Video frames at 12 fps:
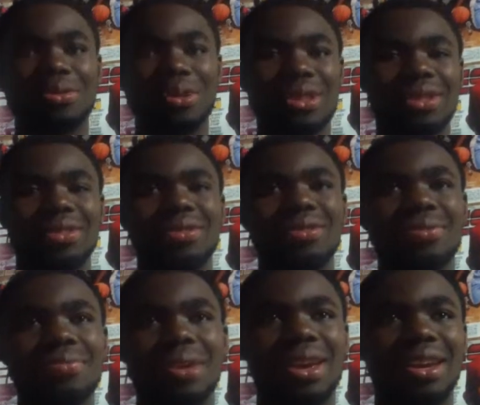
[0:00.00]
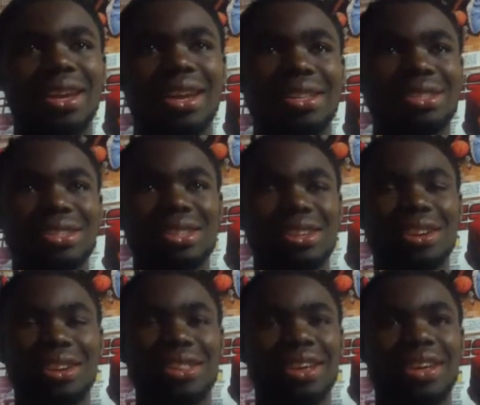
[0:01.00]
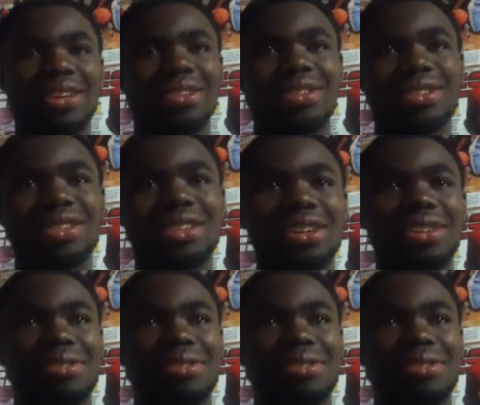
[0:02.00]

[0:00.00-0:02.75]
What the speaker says: with medications and all that stuff,